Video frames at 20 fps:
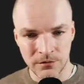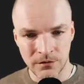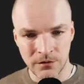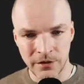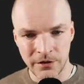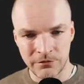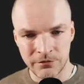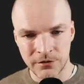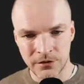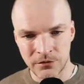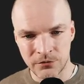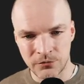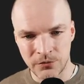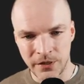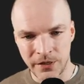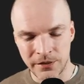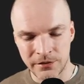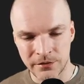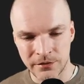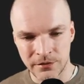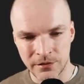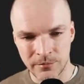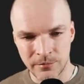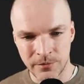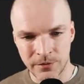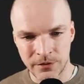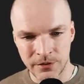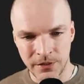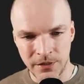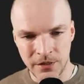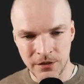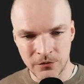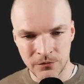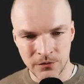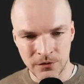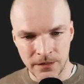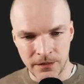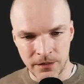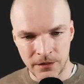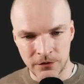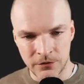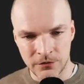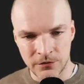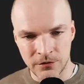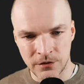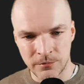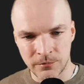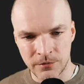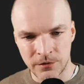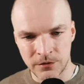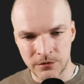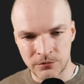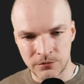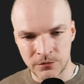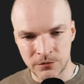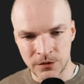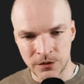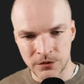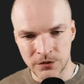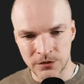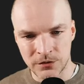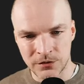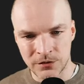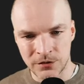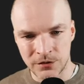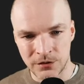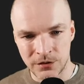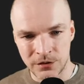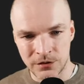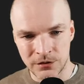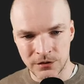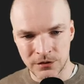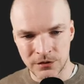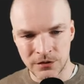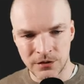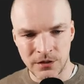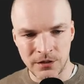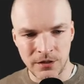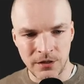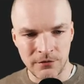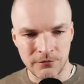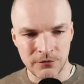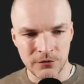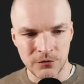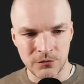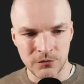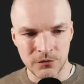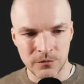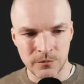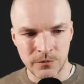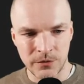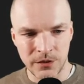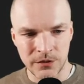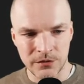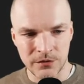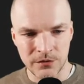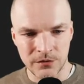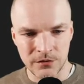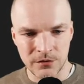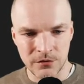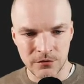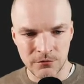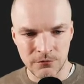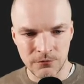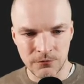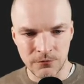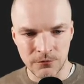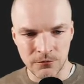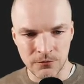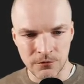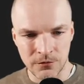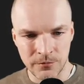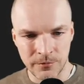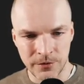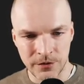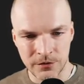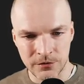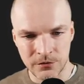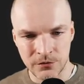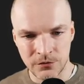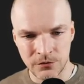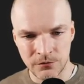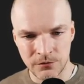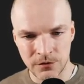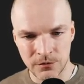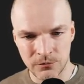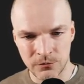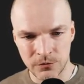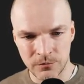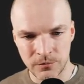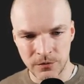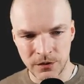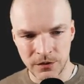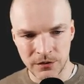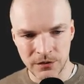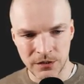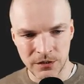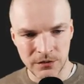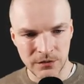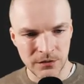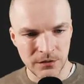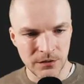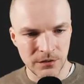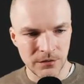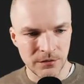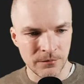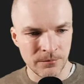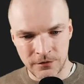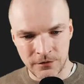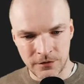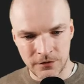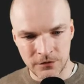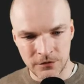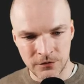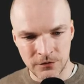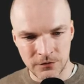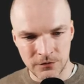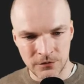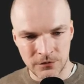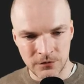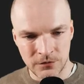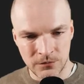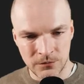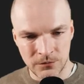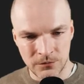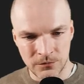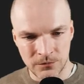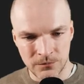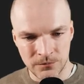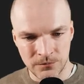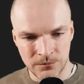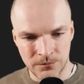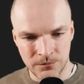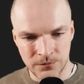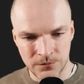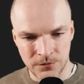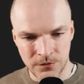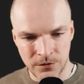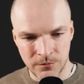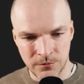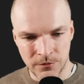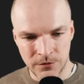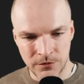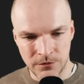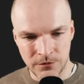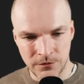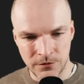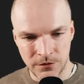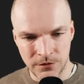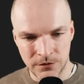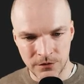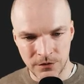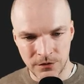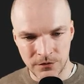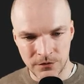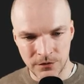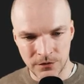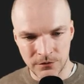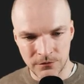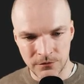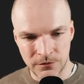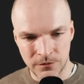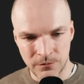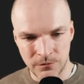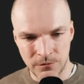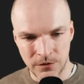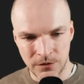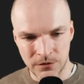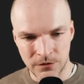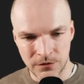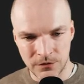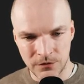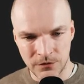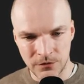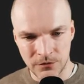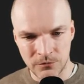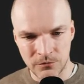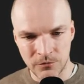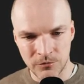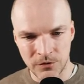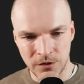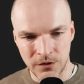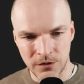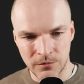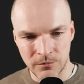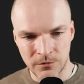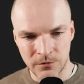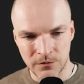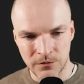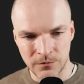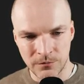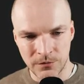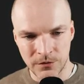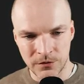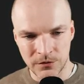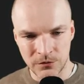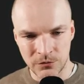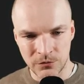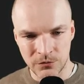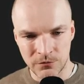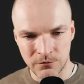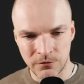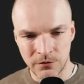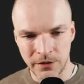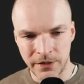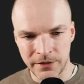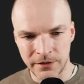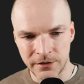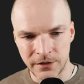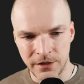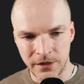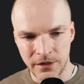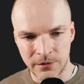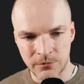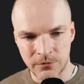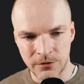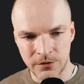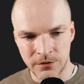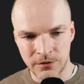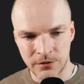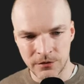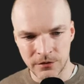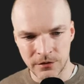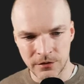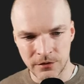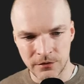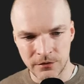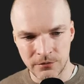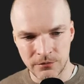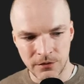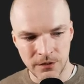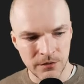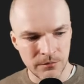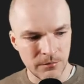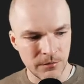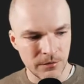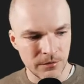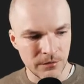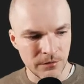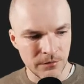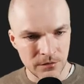left and right and up and down, I could skip these rotations and just have 2 sprites instead of 4 because 2 of them would be identical. There's also some other things here, like some things are not rotatable, some things use flat camera, like a thread mill.